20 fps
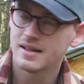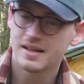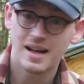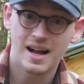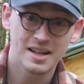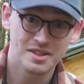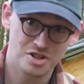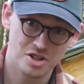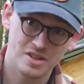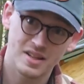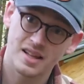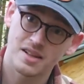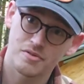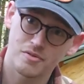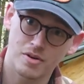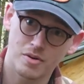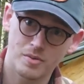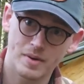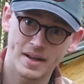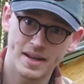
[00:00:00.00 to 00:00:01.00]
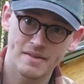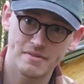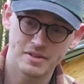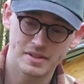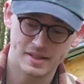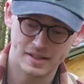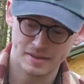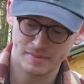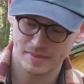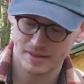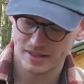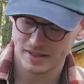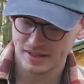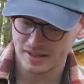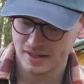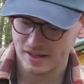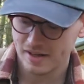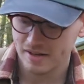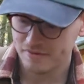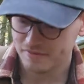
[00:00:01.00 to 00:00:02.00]
I turn that the wrong way every time.
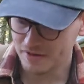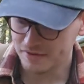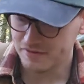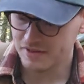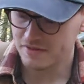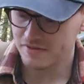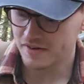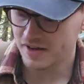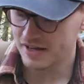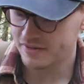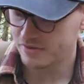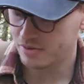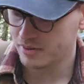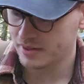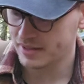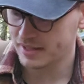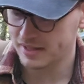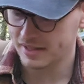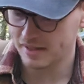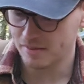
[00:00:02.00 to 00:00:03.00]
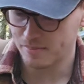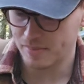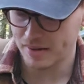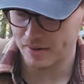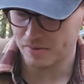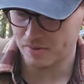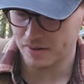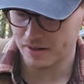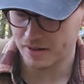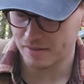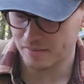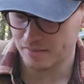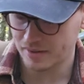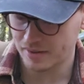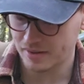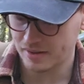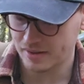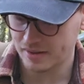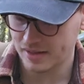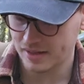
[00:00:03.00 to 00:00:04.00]
55 quid and you can pick one up.
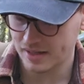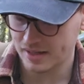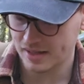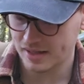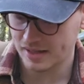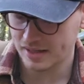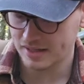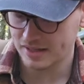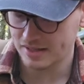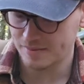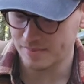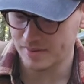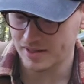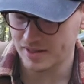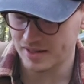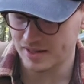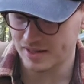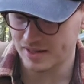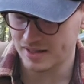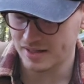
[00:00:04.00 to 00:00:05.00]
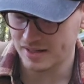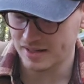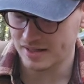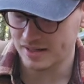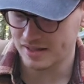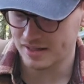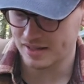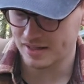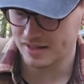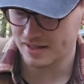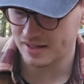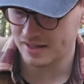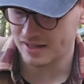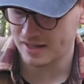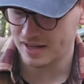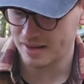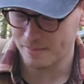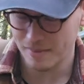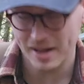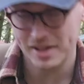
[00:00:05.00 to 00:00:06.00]
It
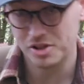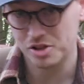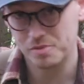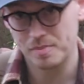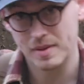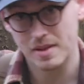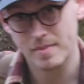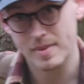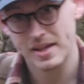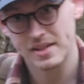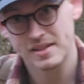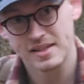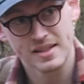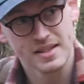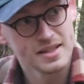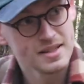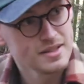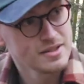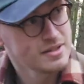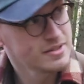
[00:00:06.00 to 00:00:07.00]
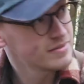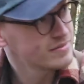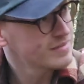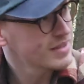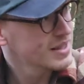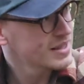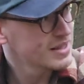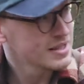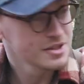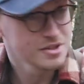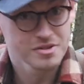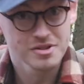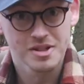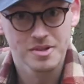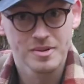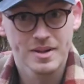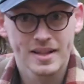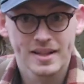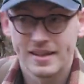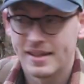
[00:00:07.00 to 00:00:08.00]
might just be the best thing you do, so
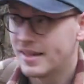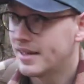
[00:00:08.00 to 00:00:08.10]
do it.